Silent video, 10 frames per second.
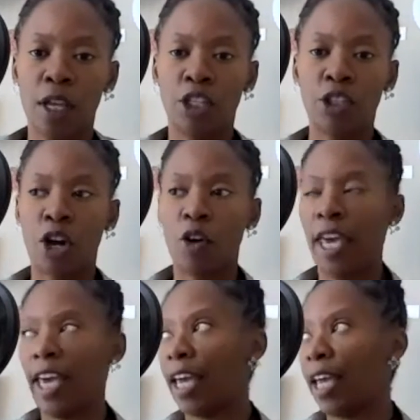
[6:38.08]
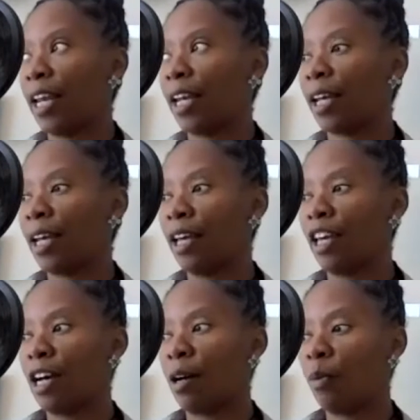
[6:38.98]
you know, and
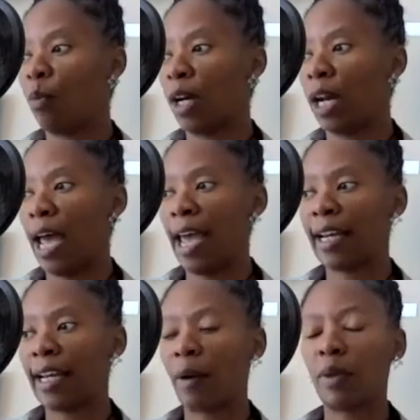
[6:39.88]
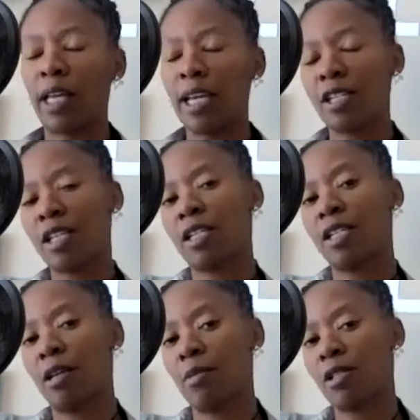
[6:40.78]
when I had that
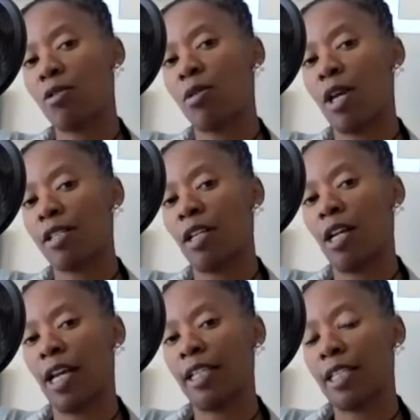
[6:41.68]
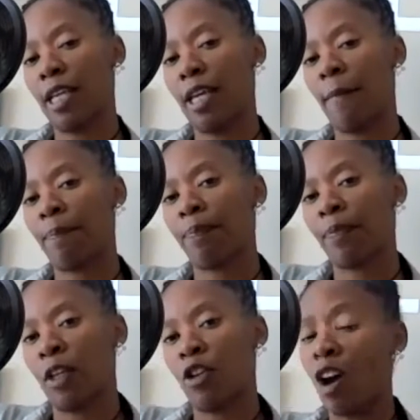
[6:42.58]
relationship in 2019,
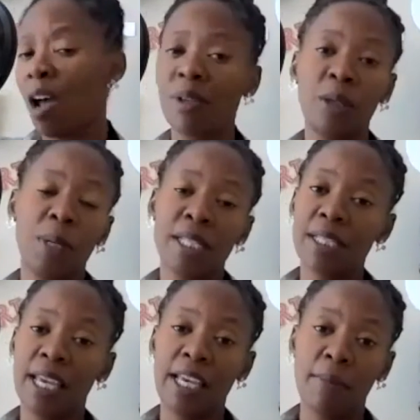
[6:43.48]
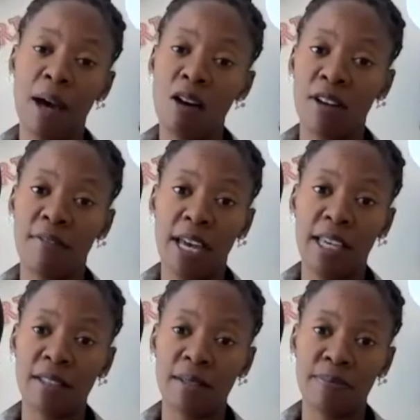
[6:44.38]
you know, I really wasn't taking my own
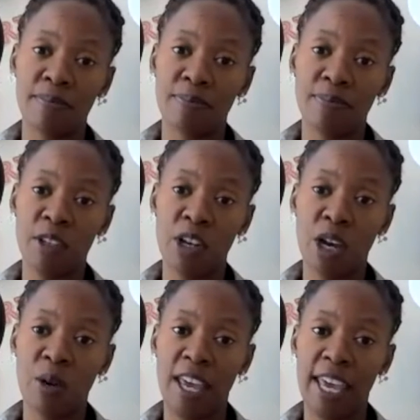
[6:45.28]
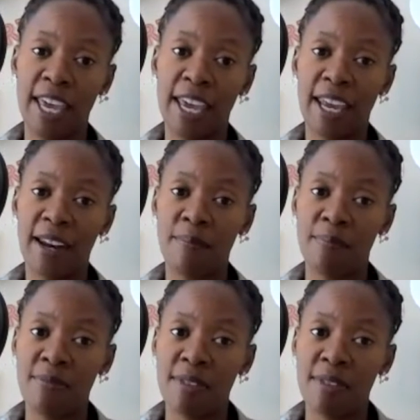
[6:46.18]
advice, you know, and